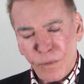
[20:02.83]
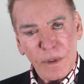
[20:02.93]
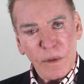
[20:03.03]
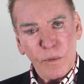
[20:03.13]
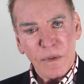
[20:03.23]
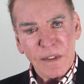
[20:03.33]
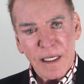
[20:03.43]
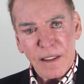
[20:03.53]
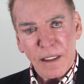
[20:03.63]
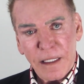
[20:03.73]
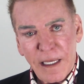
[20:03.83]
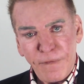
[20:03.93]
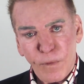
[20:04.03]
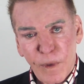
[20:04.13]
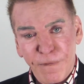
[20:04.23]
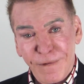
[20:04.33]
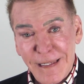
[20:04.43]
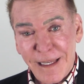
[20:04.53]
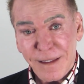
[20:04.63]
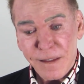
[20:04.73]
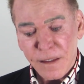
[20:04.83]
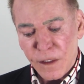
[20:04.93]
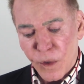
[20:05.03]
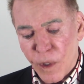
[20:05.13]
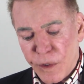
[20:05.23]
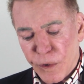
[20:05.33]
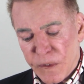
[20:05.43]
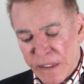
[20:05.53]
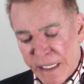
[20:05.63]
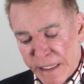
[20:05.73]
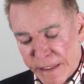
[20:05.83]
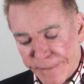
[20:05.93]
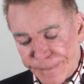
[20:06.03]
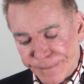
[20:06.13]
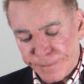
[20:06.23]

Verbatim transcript: we would say that life reflects your understanding.